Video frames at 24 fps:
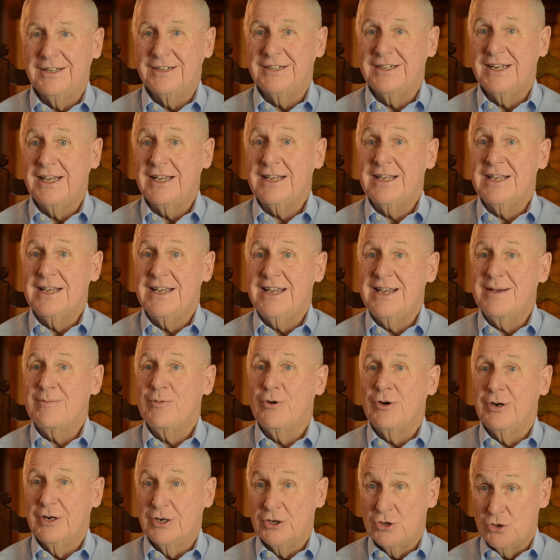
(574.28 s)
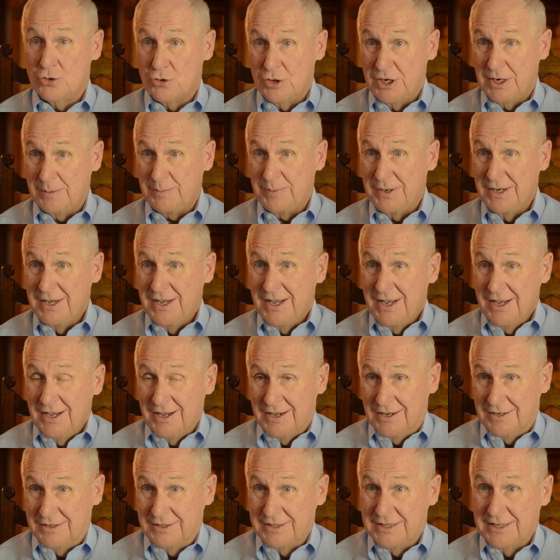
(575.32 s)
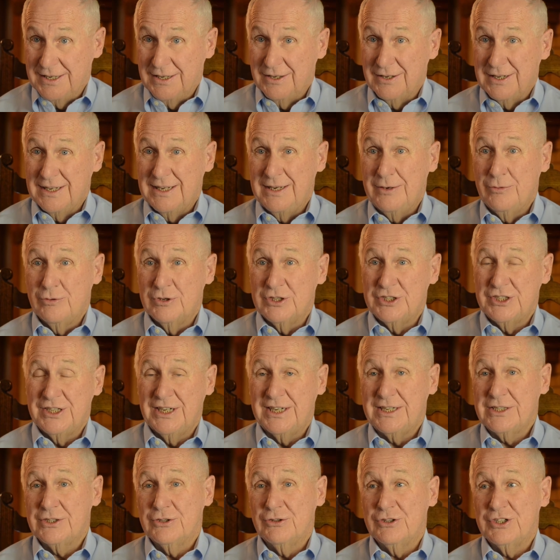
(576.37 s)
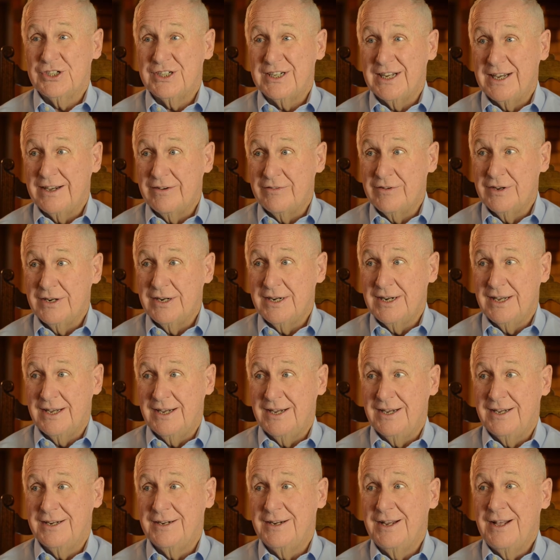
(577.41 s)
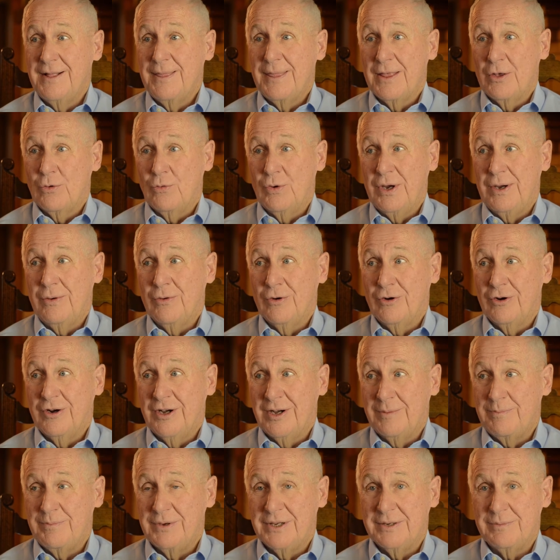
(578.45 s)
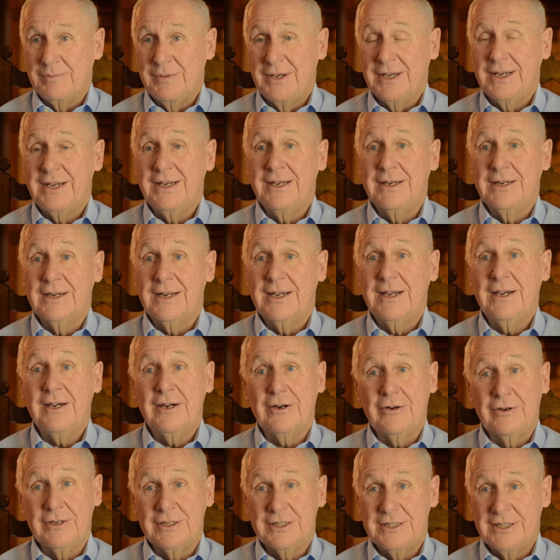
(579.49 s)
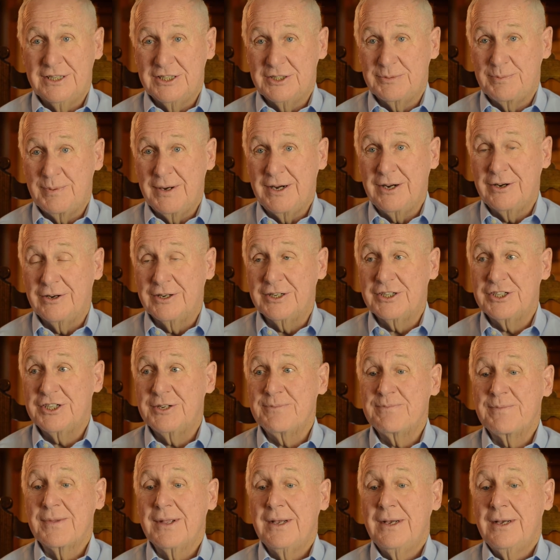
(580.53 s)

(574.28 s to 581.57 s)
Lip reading: taking him on a trip until he was 6 or 7, and we were up at Mickey and Karen's, his parents,